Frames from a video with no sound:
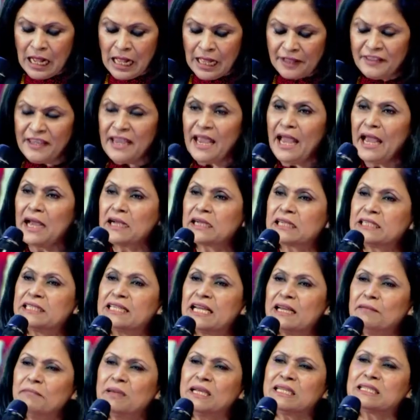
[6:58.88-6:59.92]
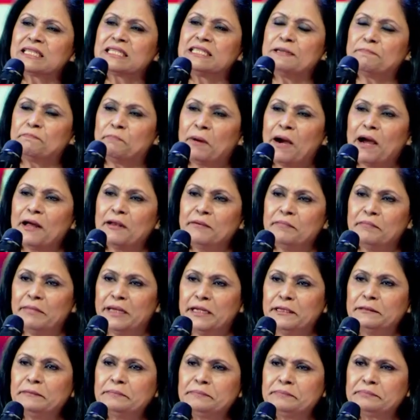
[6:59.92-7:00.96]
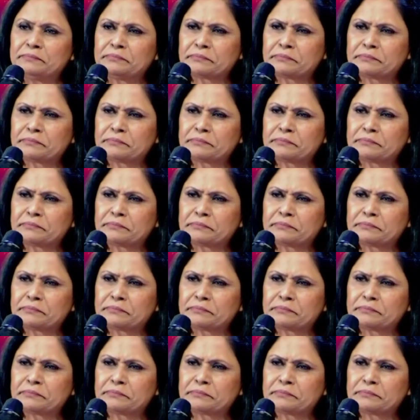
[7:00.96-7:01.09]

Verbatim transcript: The academics department